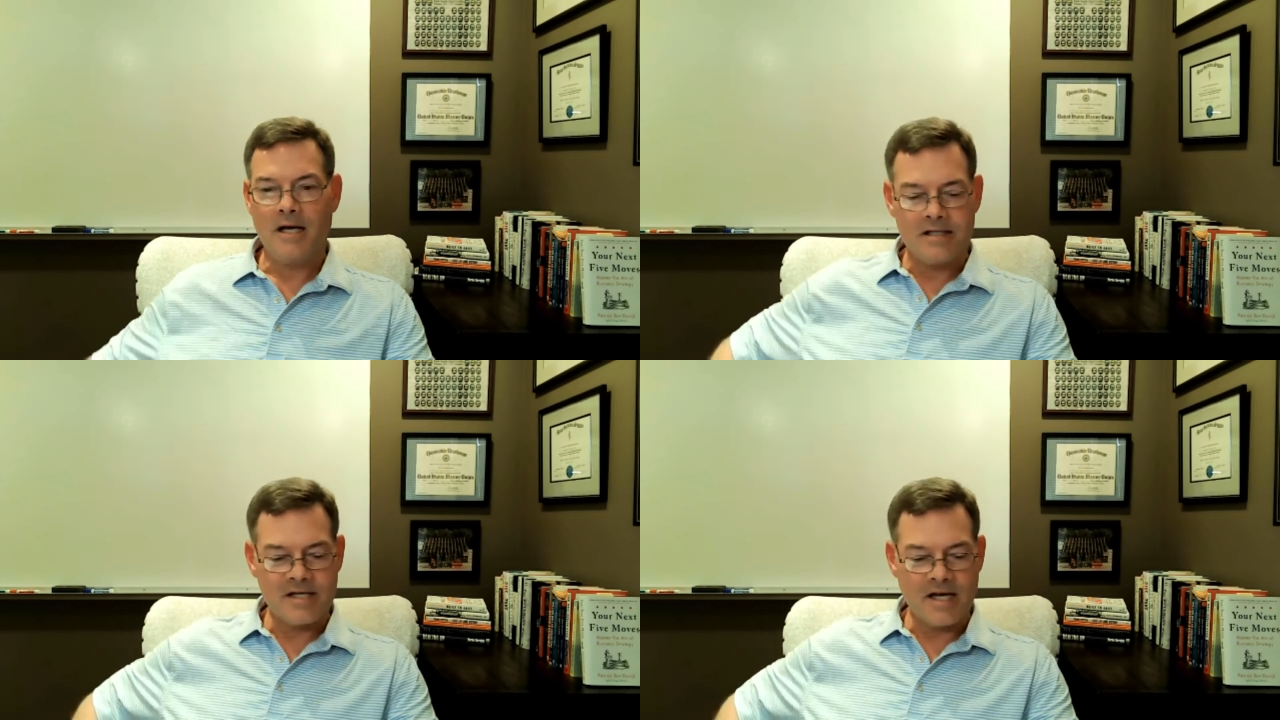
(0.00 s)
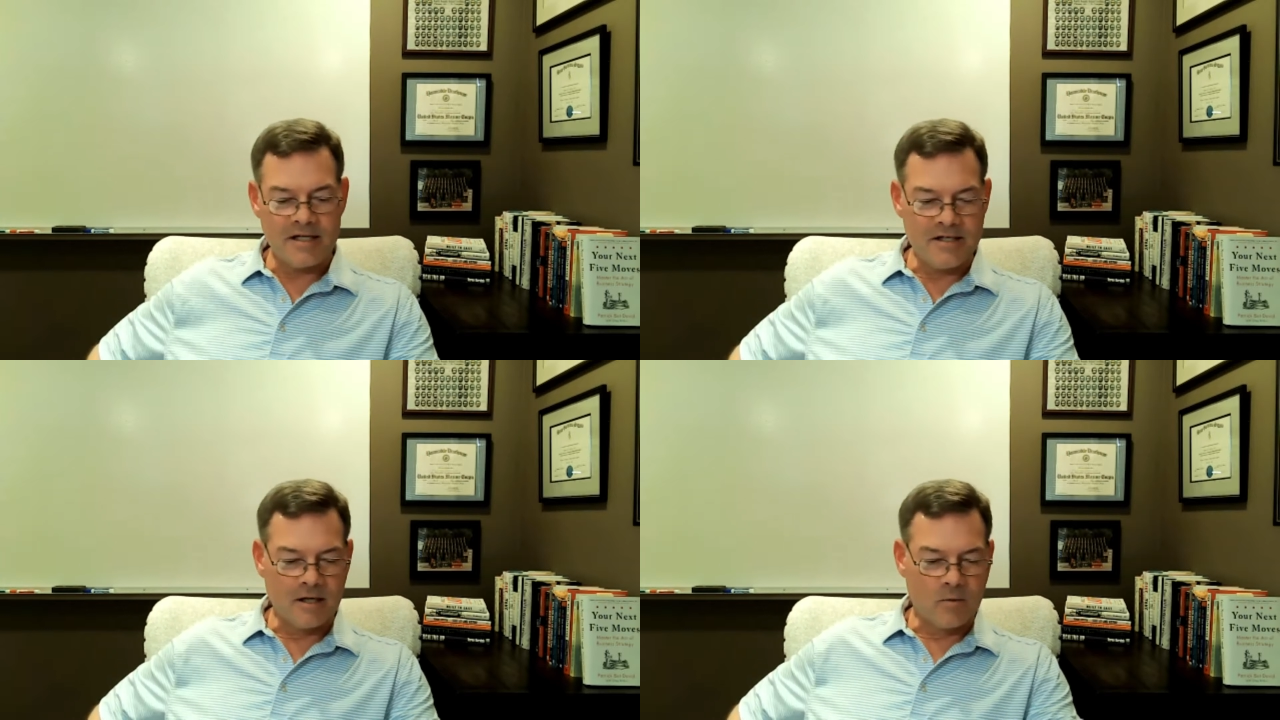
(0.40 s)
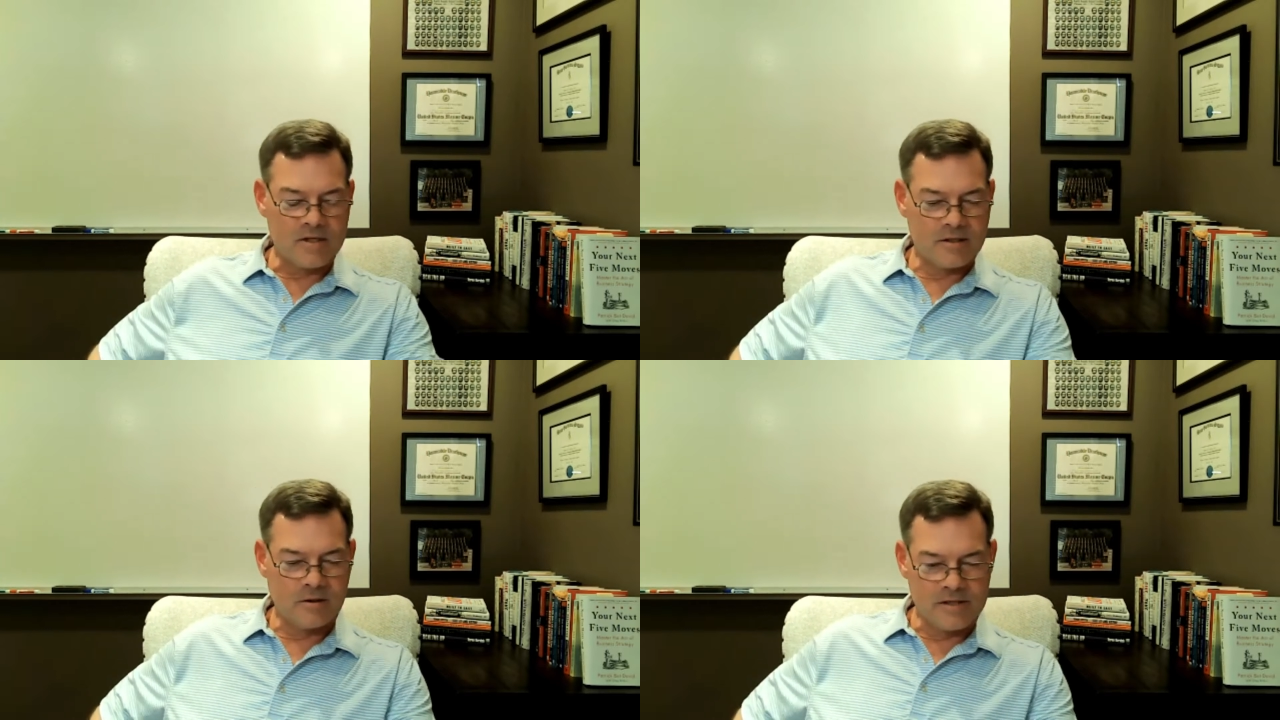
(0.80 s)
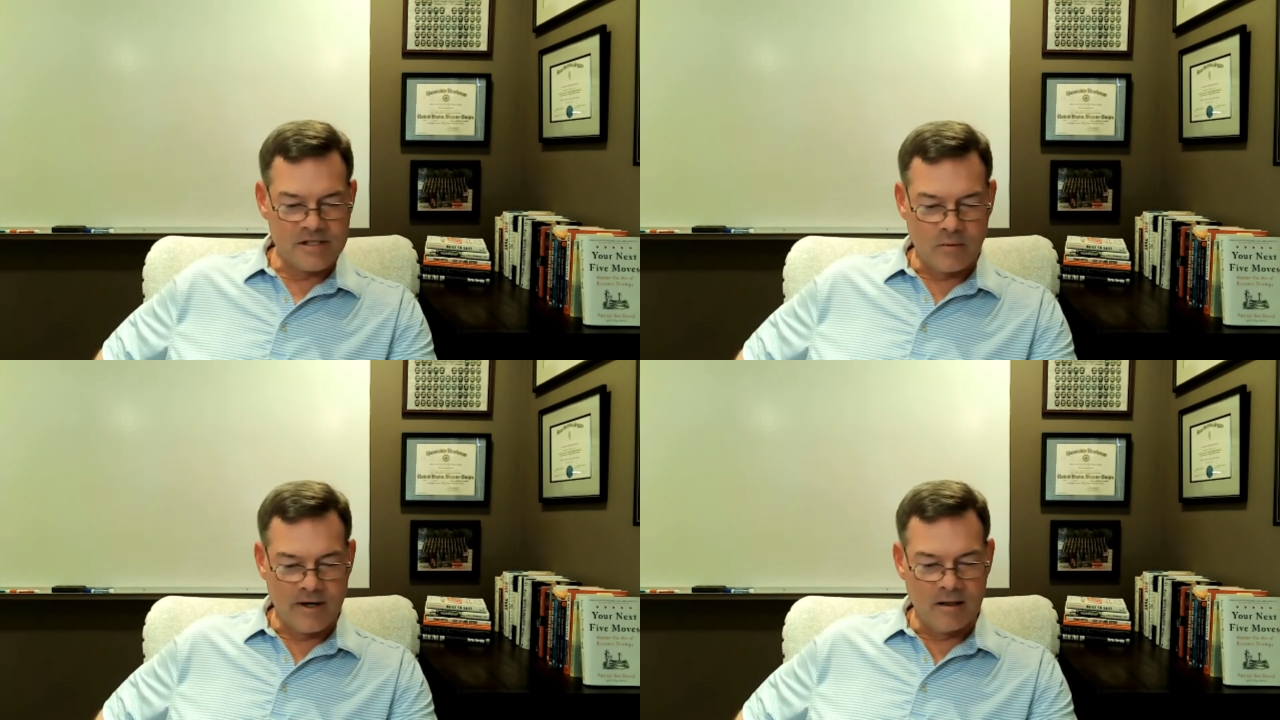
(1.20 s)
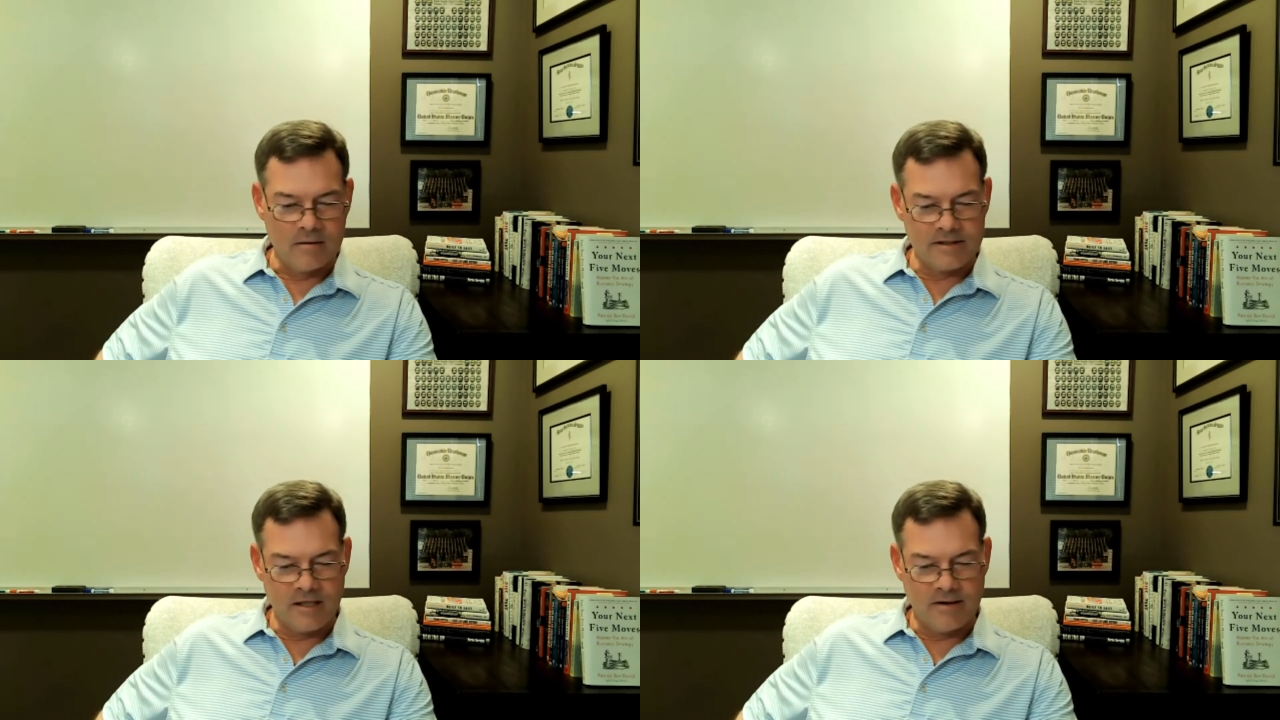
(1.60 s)
Second year, I wasn't doing so well,
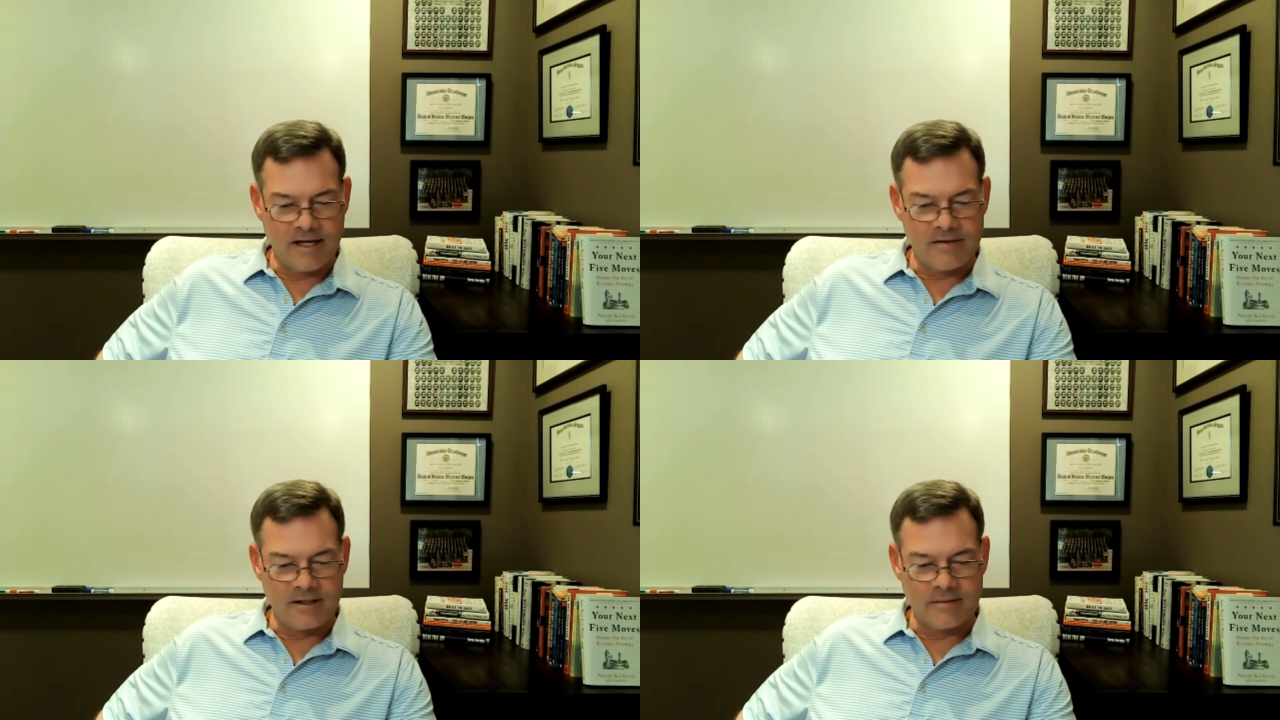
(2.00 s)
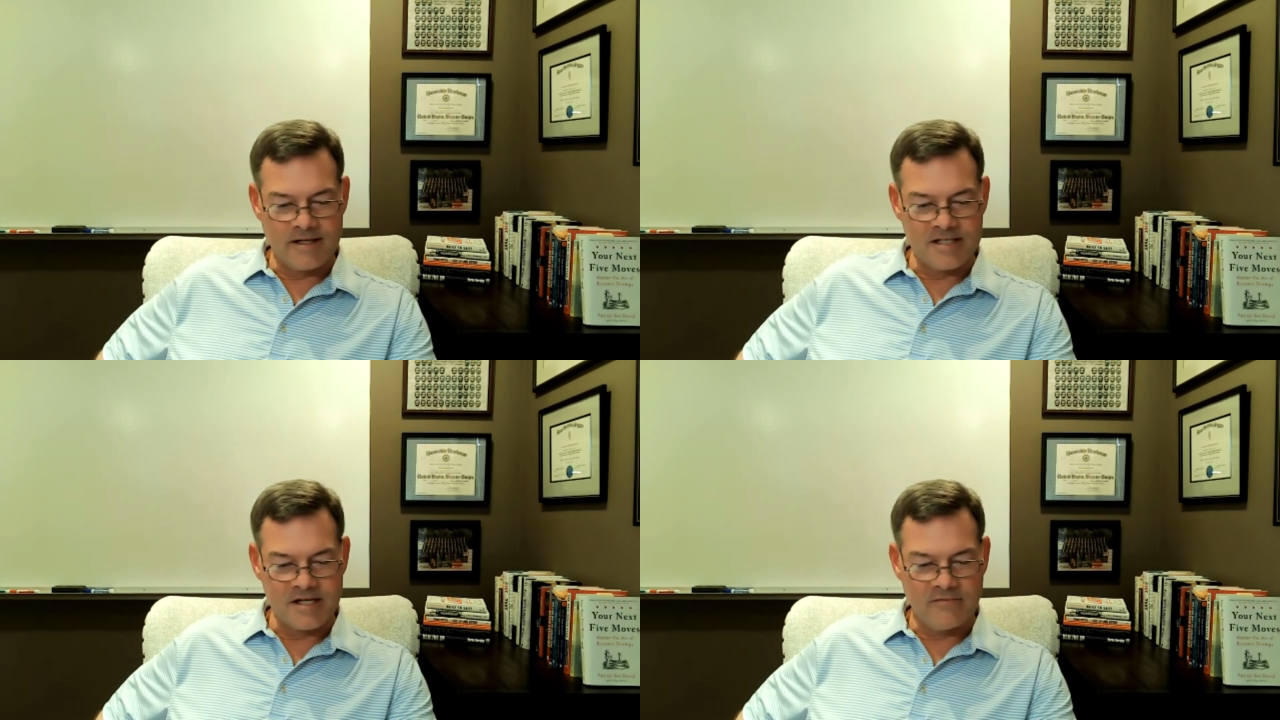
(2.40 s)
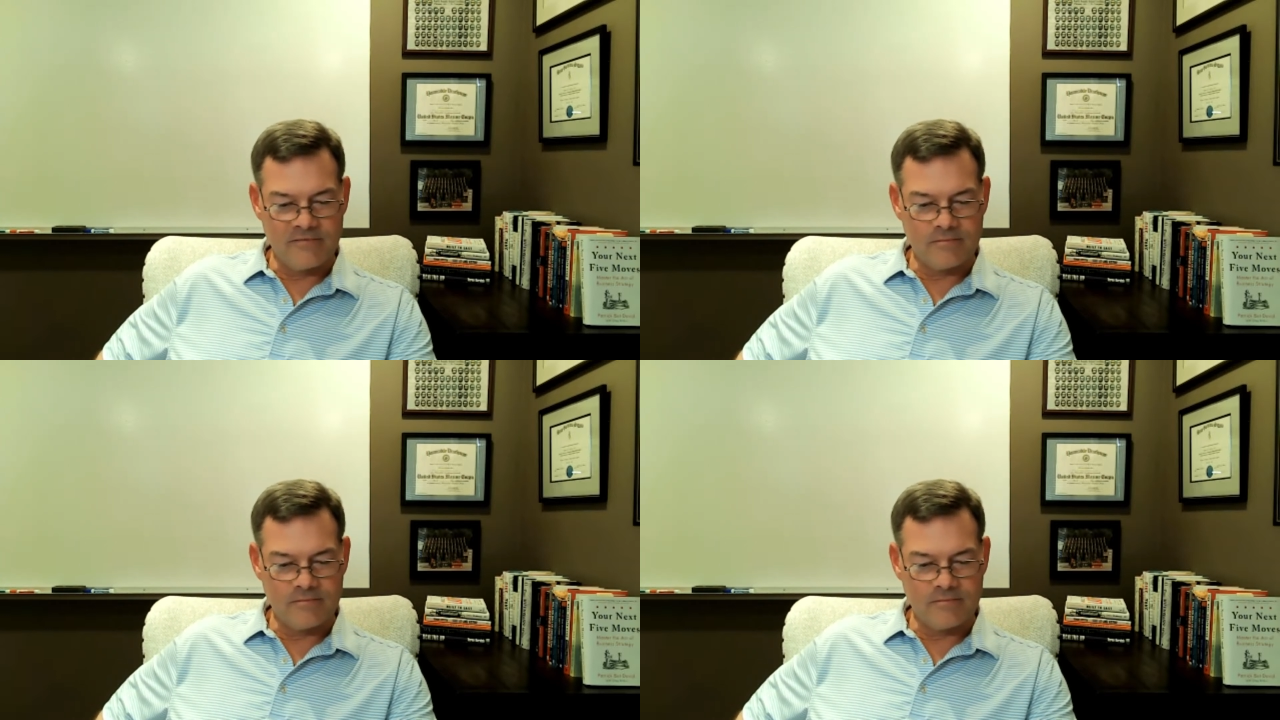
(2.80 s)
and I thought to myself,